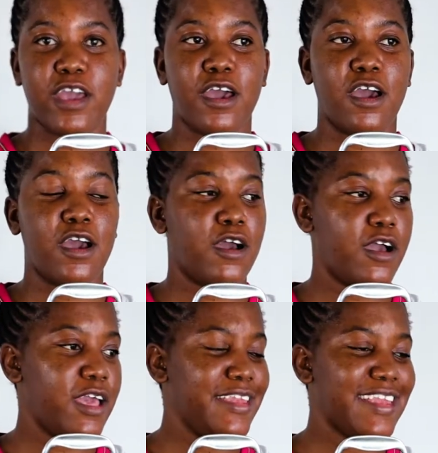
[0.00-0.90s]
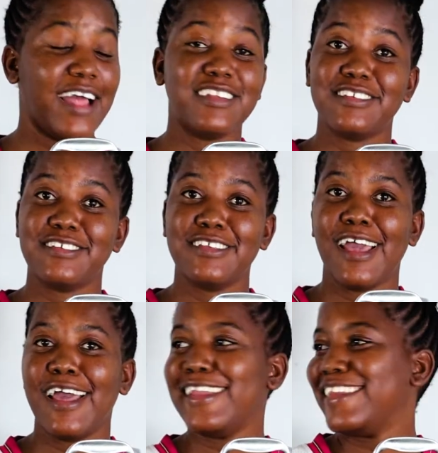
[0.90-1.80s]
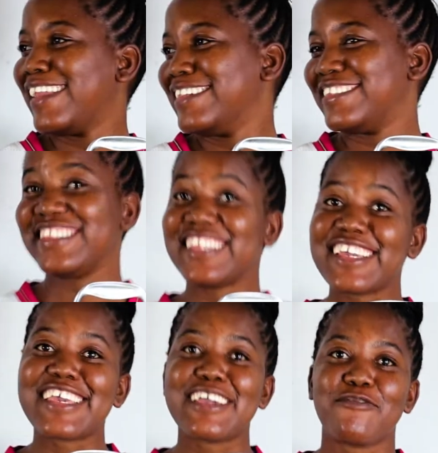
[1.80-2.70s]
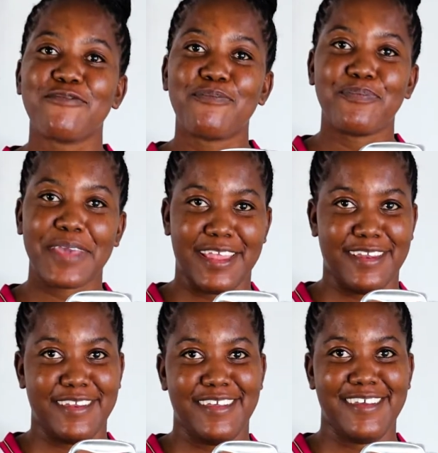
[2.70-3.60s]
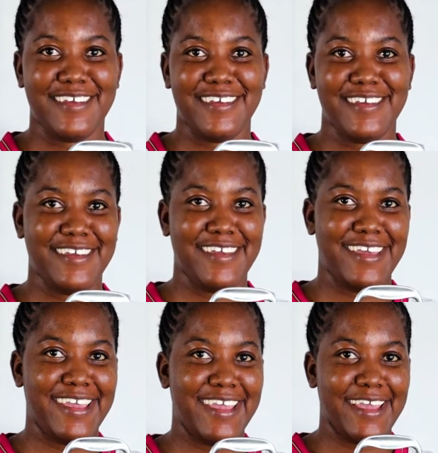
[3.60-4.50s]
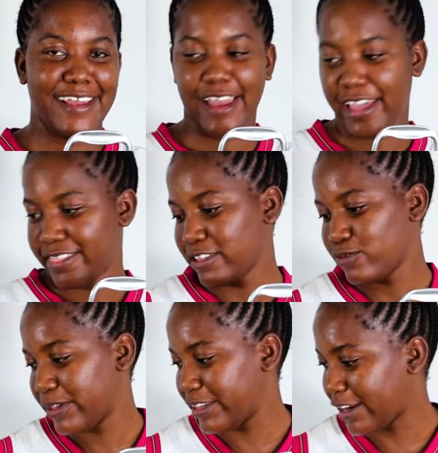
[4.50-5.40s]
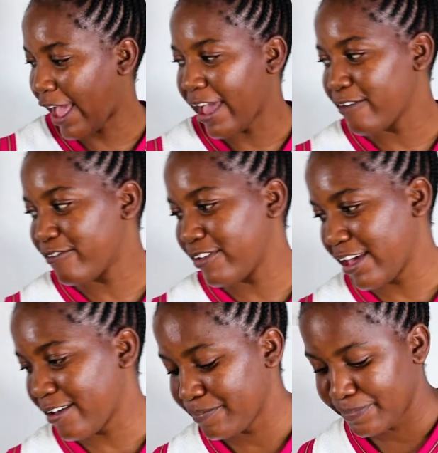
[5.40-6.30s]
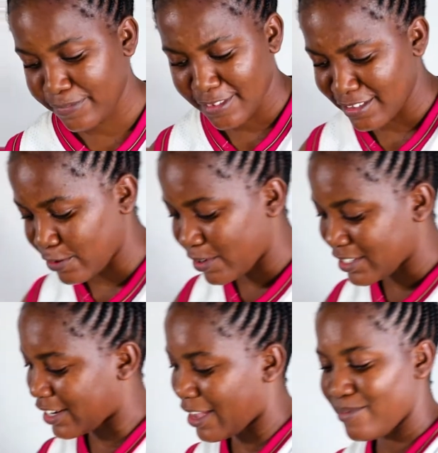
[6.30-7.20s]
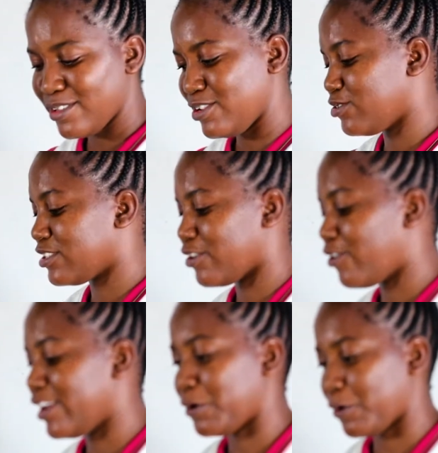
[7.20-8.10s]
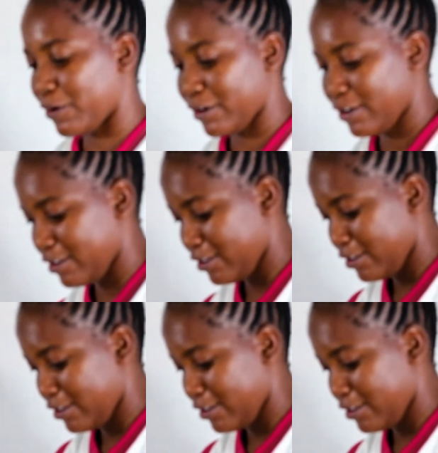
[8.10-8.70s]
a non-sticking pan, like this one that I have here, the one that I've been using all along,